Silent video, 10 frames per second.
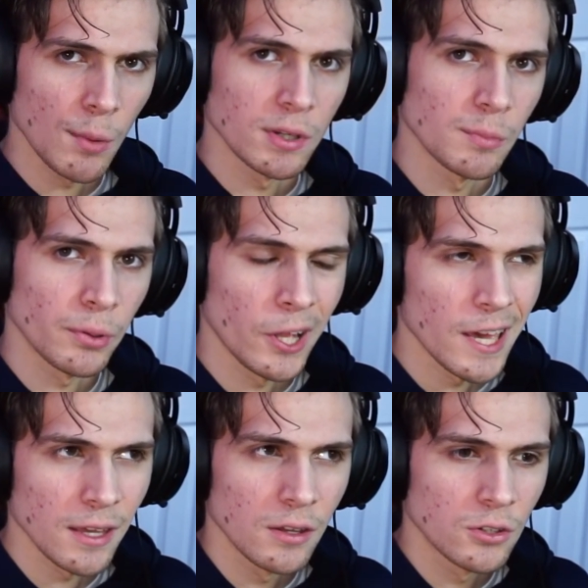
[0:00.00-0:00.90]
come into
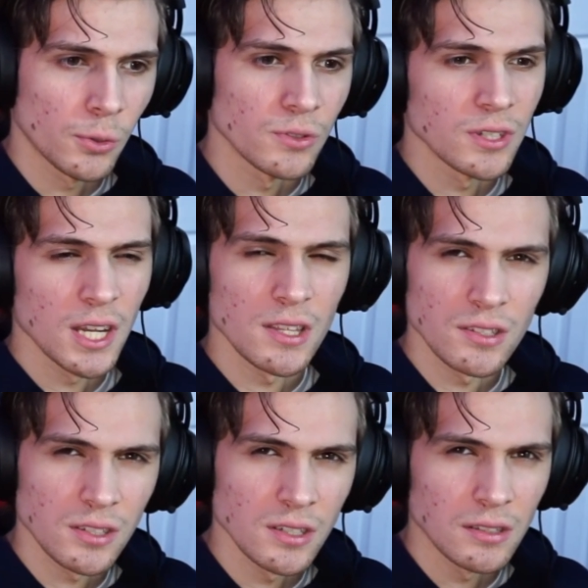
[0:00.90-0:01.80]
play towards the end of the
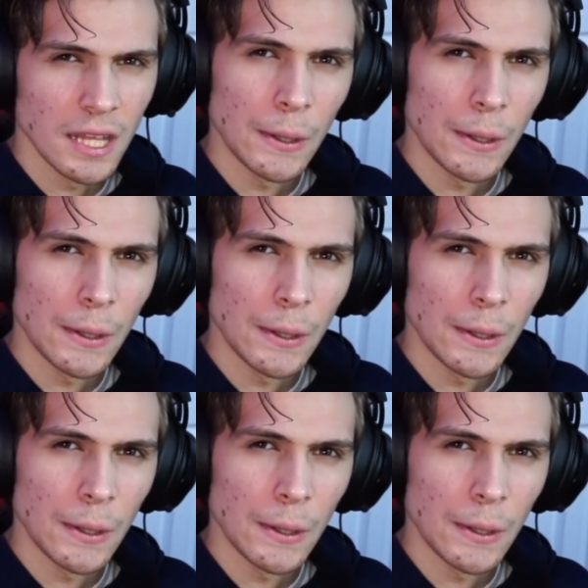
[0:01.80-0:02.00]
season.